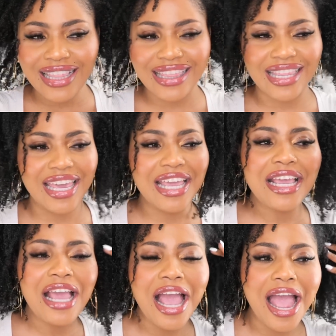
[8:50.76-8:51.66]

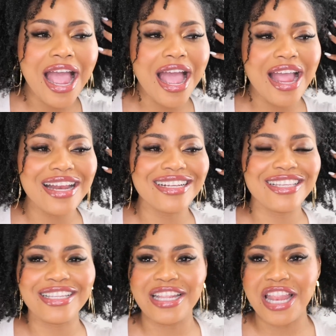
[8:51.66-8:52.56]
thing, and
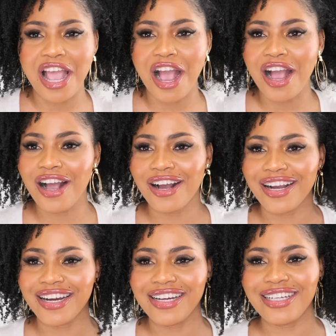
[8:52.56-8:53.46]
it's not
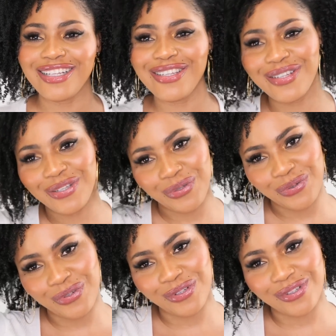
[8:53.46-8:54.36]
hard to
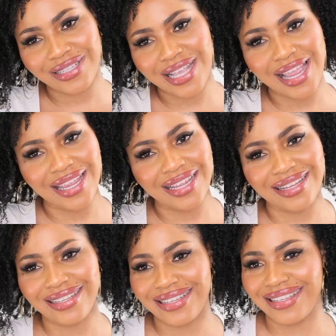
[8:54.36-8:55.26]
do. Like,
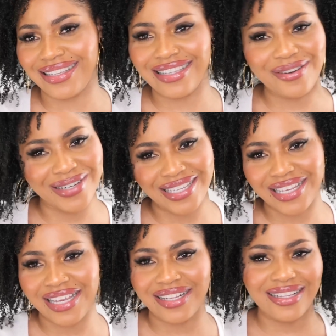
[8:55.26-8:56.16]
zero
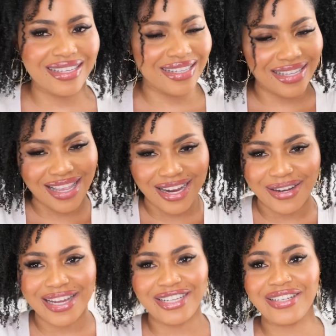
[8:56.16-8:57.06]
skills. You
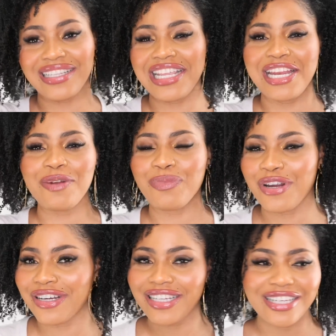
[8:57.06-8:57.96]
know, you just need a
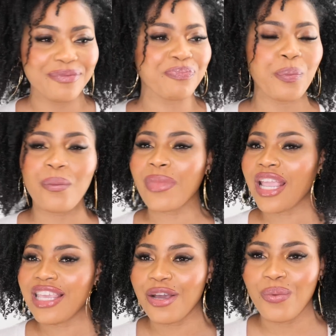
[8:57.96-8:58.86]
brush,
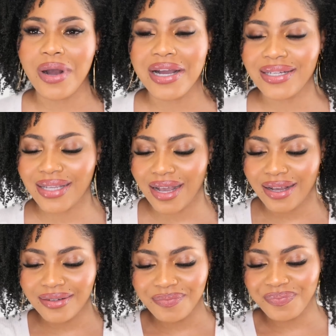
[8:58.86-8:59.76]
your
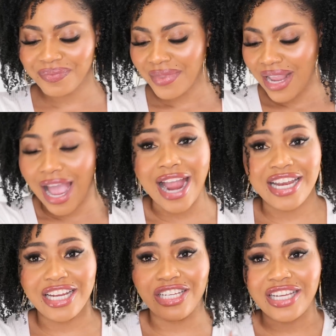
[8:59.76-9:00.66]
water,
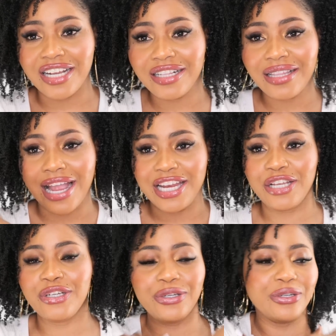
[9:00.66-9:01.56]
and your gel, and
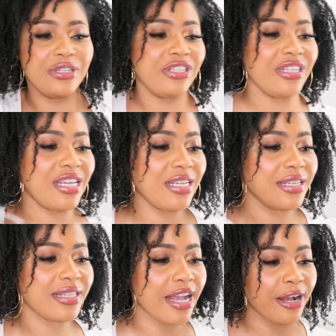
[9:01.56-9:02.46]
you're good. Jeez.